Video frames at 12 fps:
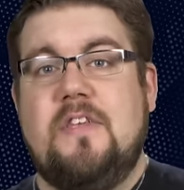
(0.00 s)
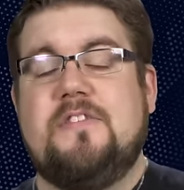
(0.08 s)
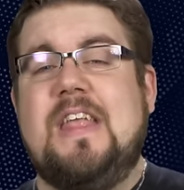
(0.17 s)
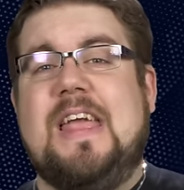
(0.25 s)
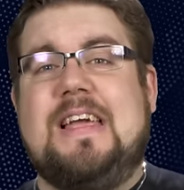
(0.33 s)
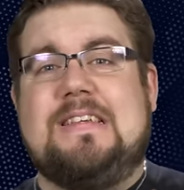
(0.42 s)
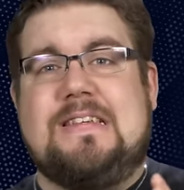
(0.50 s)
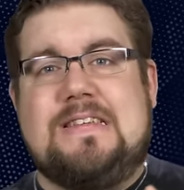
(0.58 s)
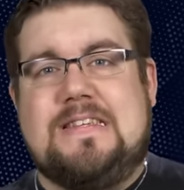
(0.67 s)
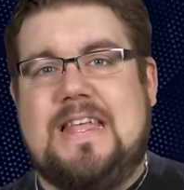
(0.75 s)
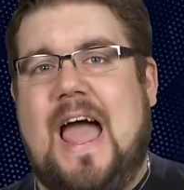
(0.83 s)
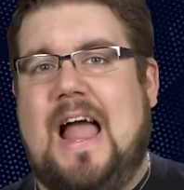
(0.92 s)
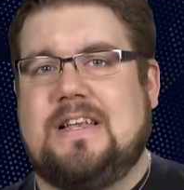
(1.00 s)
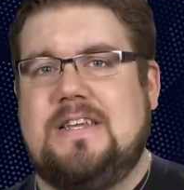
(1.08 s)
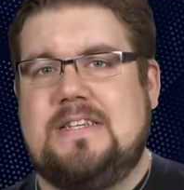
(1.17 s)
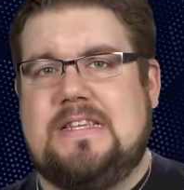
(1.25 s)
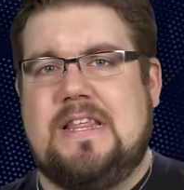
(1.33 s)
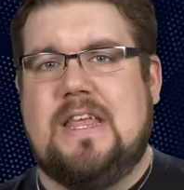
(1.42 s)
This thing is
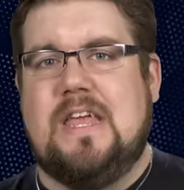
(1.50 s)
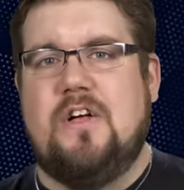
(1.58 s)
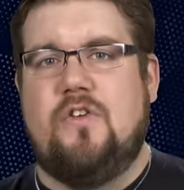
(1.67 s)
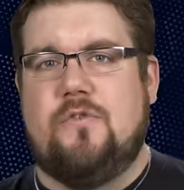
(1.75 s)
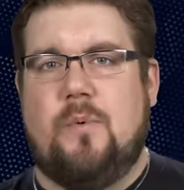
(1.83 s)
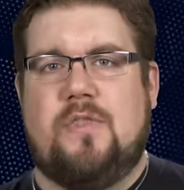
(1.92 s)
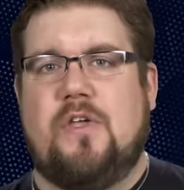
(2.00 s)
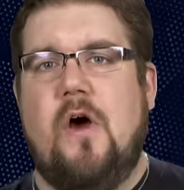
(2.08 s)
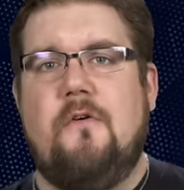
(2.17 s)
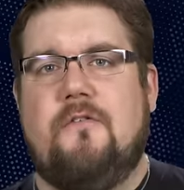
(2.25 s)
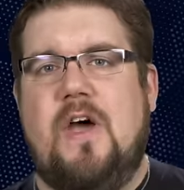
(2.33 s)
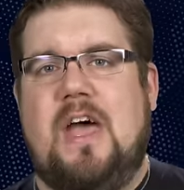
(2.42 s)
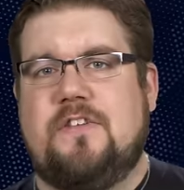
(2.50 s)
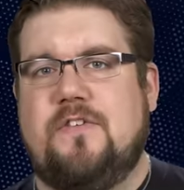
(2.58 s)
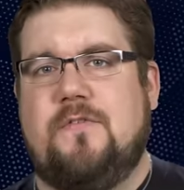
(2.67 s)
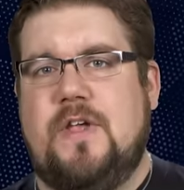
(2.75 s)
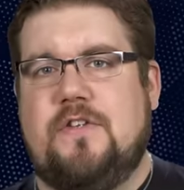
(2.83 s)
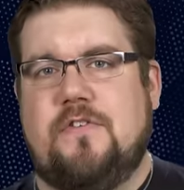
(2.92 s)
stacked to the gills with
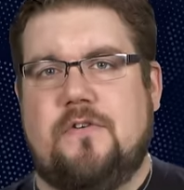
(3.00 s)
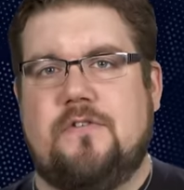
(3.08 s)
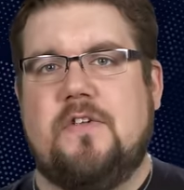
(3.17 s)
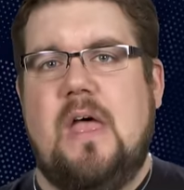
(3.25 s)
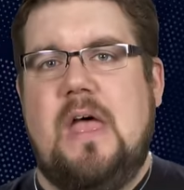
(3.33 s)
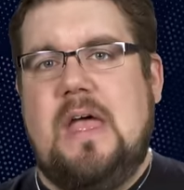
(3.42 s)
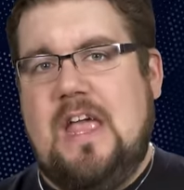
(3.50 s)
go-fast features.